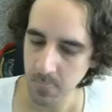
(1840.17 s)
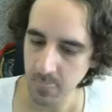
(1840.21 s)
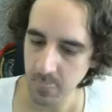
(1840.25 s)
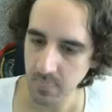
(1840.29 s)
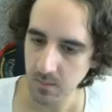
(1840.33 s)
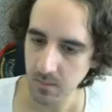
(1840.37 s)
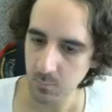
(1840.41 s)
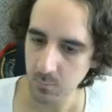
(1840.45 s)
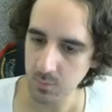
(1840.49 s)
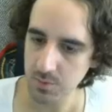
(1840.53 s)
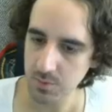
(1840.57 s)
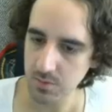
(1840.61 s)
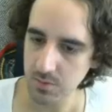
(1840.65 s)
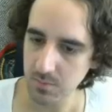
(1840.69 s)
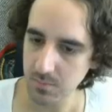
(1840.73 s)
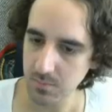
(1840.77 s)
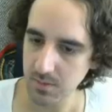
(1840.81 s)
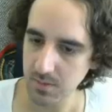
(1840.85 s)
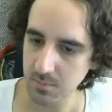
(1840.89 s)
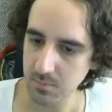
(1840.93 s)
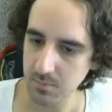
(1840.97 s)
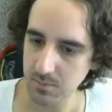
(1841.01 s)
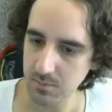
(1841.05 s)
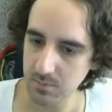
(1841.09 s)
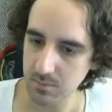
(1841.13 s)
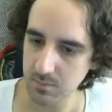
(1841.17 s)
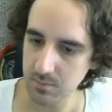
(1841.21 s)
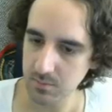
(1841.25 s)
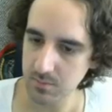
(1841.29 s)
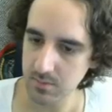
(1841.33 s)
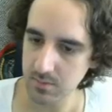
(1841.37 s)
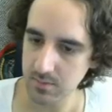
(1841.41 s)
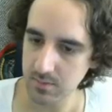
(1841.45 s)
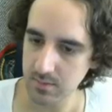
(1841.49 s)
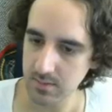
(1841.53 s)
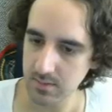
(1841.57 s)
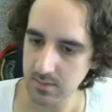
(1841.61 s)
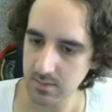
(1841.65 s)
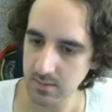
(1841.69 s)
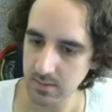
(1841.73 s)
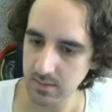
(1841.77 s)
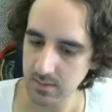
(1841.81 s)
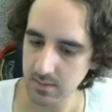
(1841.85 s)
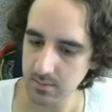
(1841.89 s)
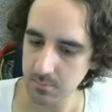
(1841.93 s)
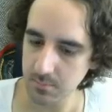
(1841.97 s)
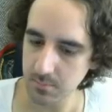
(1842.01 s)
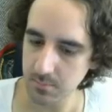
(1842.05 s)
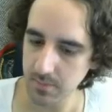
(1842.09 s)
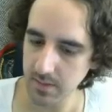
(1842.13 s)
We shouldn't be able to see
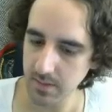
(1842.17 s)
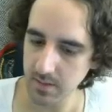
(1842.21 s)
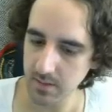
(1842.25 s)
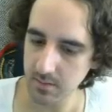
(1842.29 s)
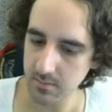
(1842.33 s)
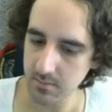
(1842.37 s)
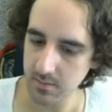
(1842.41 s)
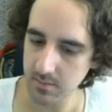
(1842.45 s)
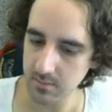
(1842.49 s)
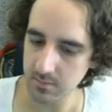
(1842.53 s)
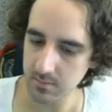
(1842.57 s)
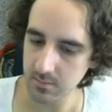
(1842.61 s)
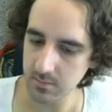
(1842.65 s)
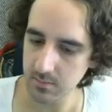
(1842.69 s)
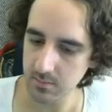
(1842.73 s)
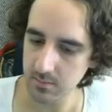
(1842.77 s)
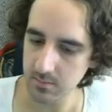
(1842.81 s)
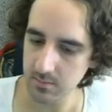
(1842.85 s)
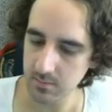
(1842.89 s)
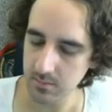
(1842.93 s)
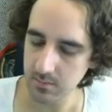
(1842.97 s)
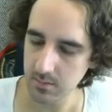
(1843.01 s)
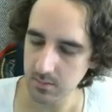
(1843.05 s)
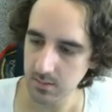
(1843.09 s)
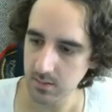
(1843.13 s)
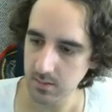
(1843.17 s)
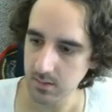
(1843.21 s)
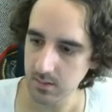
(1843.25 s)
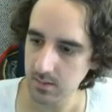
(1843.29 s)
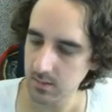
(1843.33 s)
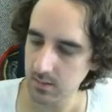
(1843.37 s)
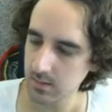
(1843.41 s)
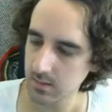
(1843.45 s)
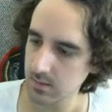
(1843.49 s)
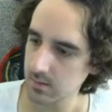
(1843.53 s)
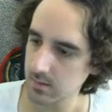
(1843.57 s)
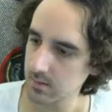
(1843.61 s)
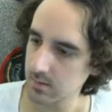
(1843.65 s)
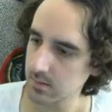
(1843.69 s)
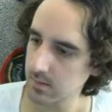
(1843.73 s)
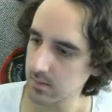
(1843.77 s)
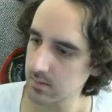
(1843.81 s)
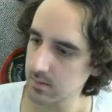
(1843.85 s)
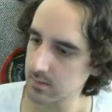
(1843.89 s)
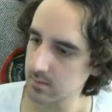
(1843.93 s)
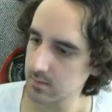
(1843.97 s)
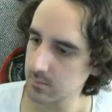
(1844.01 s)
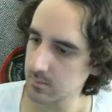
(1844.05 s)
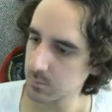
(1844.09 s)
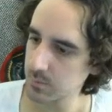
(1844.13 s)
the background though.
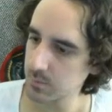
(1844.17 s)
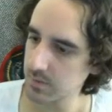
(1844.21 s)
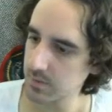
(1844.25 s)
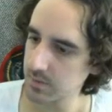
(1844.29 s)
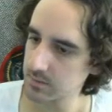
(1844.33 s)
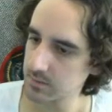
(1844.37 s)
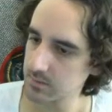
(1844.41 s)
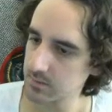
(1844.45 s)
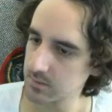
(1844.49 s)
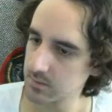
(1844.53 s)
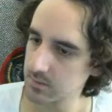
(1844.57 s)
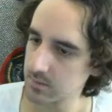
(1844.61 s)
That's weird.